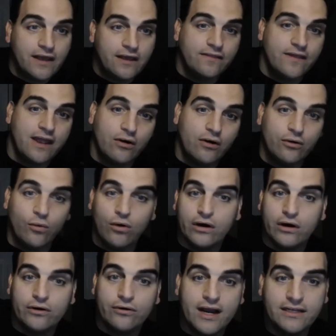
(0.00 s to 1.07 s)
they own a
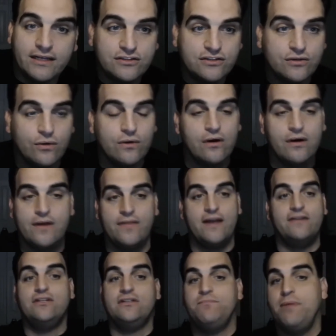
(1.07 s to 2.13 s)
water ice store, and they
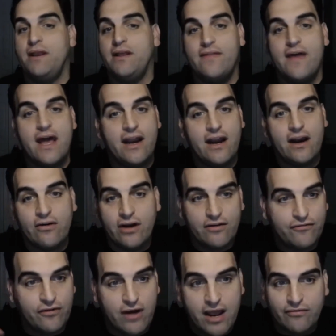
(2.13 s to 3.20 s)
just been in that area
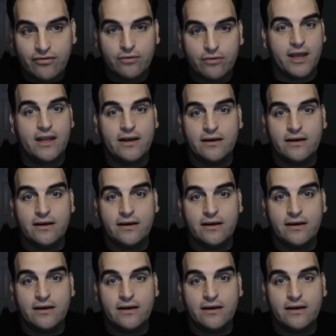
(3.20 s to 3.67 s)
forever, man.